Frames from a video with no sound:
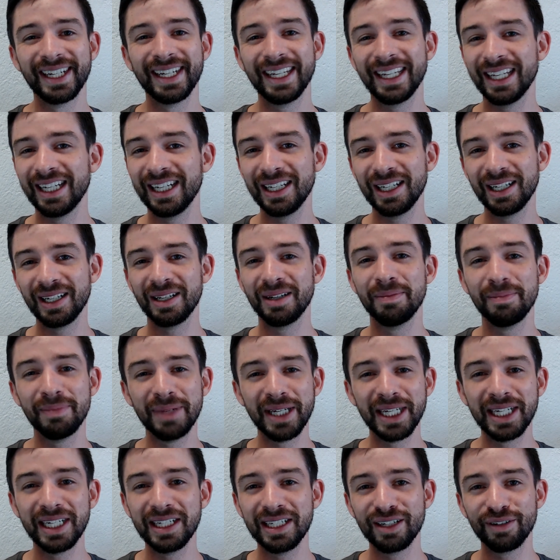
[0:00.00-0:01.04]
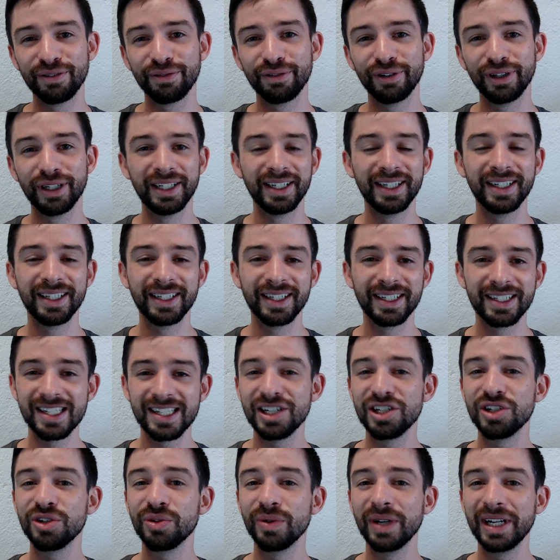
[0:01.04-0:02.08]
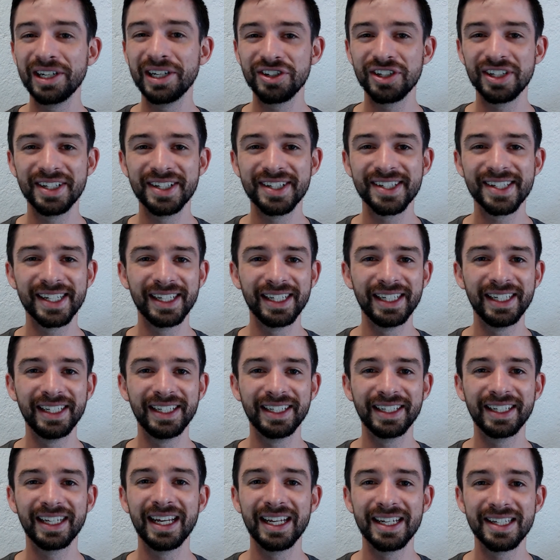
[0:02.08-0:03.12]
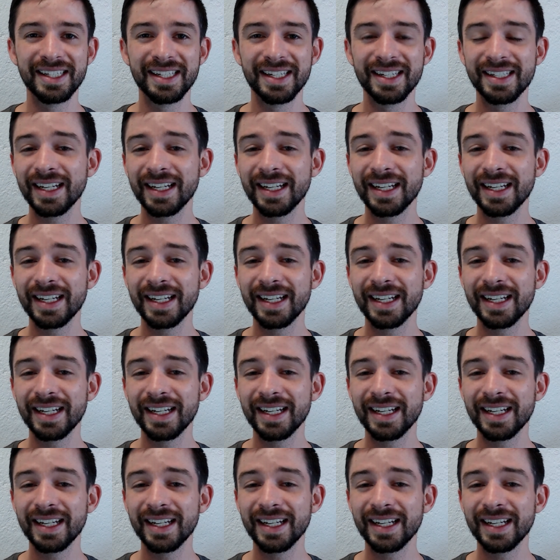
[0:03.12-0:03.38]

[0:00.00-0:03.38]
in many different situations and cases.